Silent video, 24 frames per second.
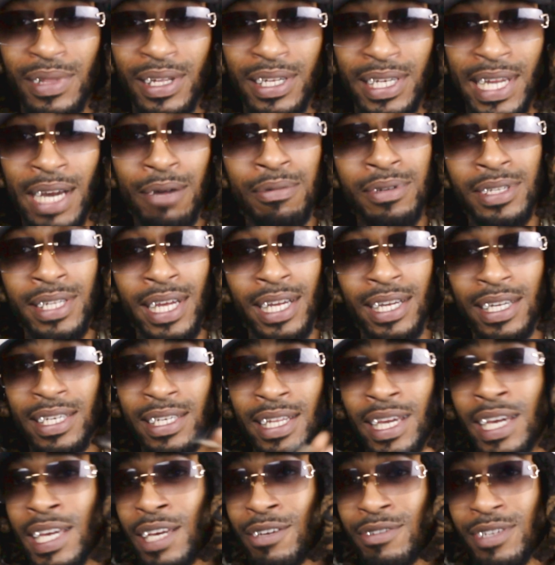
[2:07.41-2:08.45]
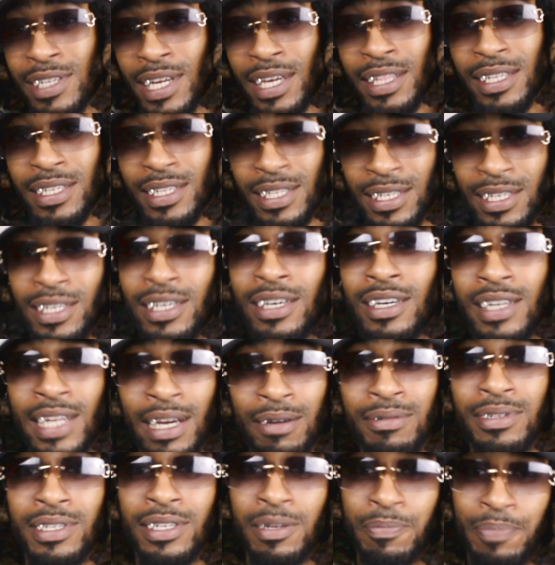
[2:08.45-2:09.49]
That was like a Daniel's Leathers in the hood.
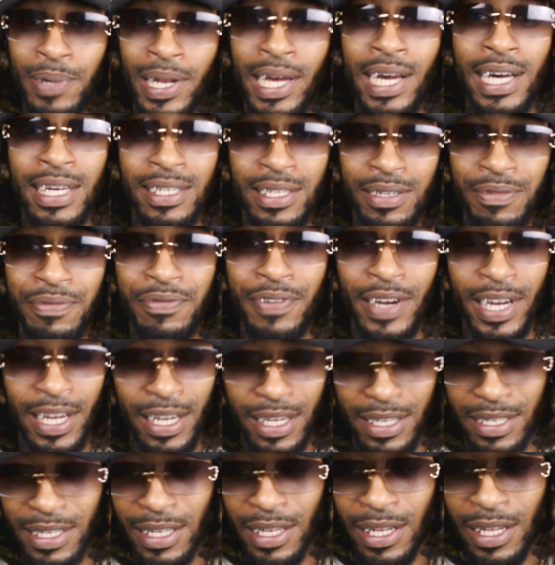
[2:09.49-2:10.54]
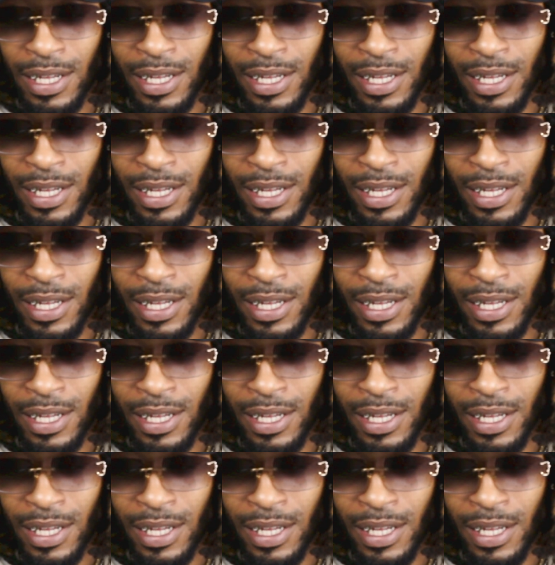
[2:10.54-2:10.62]
That was in the plaza. Facts.